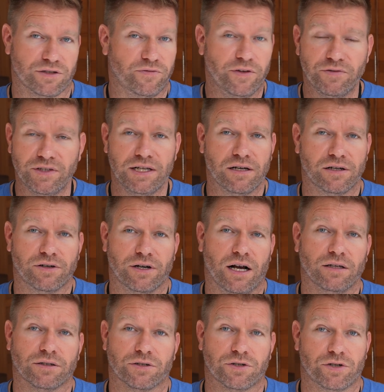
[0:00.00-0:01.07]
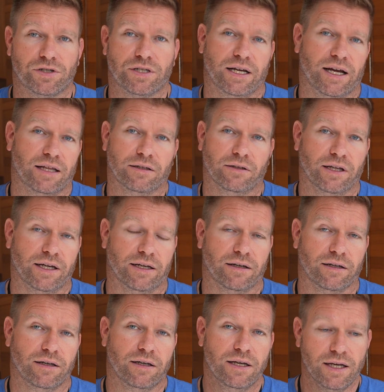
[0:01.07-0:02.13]
It's fifteen hundred dollars just to add the light,
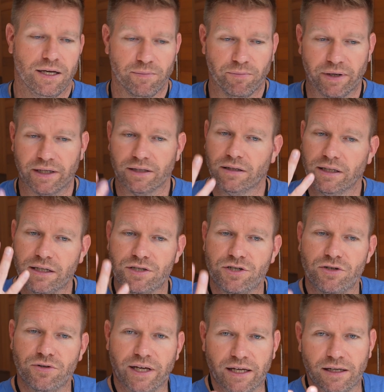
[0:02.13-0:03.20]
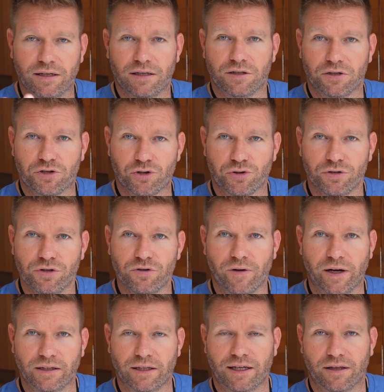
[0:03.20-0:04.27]
but at least you get true
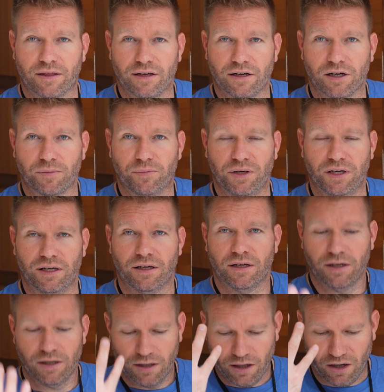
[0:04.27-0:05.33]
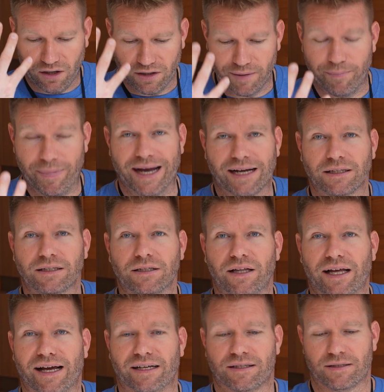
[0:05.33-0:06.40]
red light therapy on the back of the
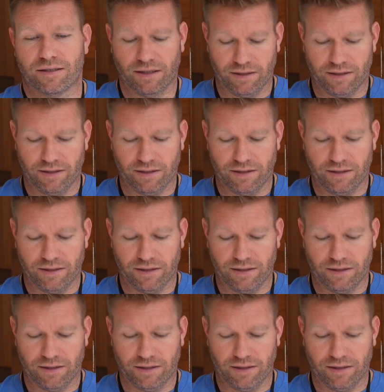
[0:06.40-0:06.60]
glass